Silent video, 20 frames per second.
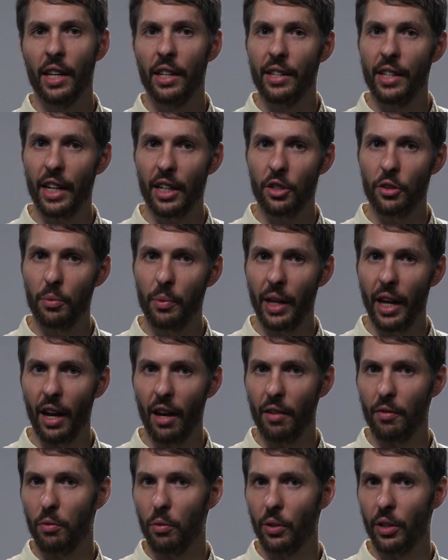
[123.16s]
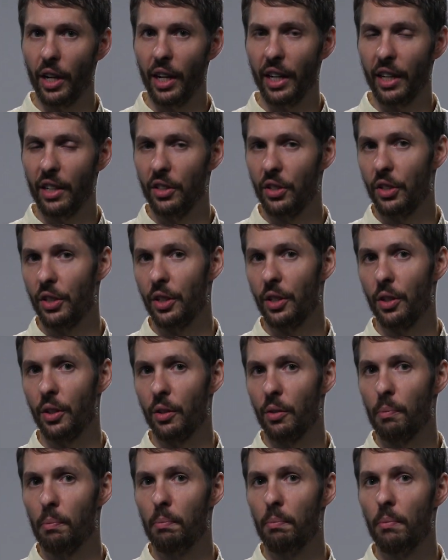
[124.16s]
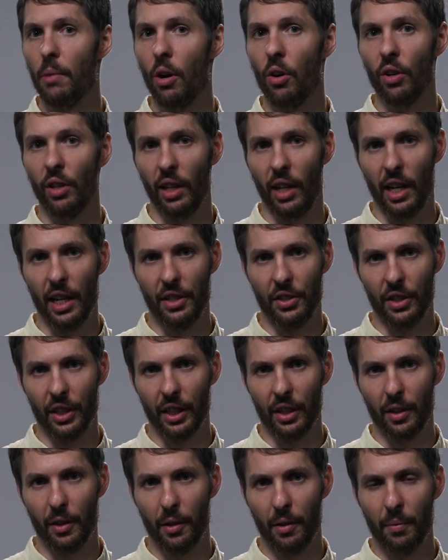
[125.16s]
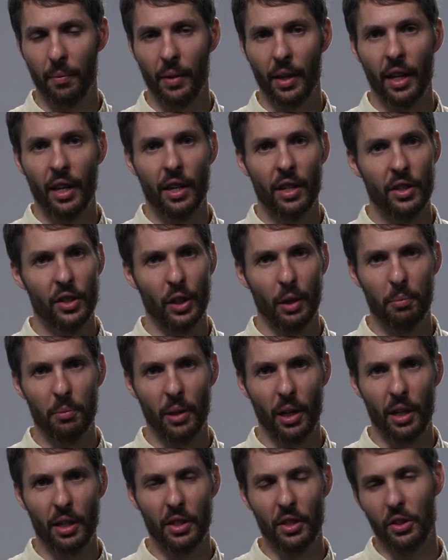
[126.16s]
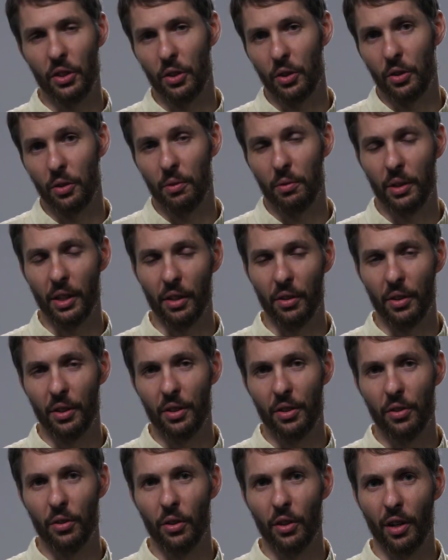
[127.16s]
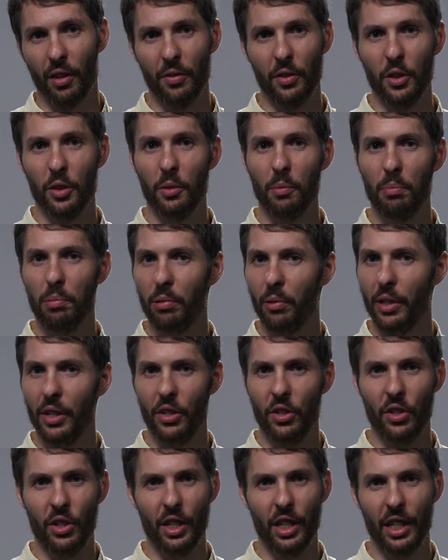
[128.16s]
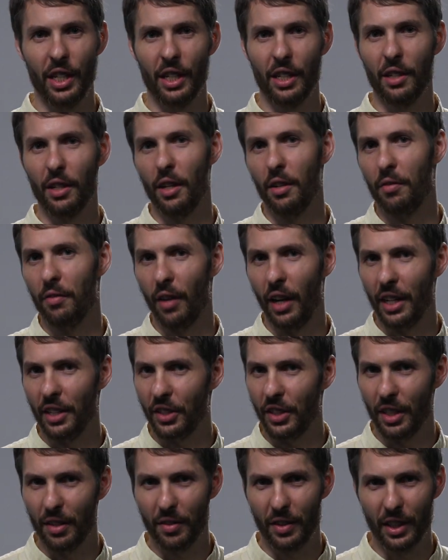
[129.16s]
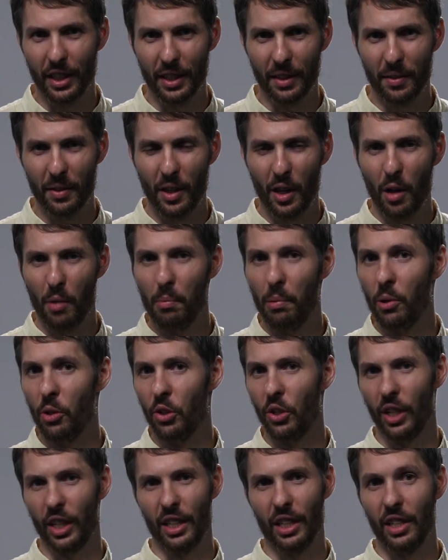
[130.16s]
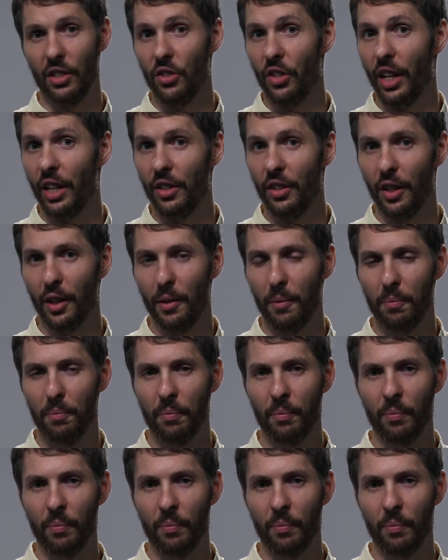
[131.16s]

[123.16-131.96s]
Next, we have what I consider moralizing. Sometimes this is thought of as preachy, advice giving, pushing an agenda.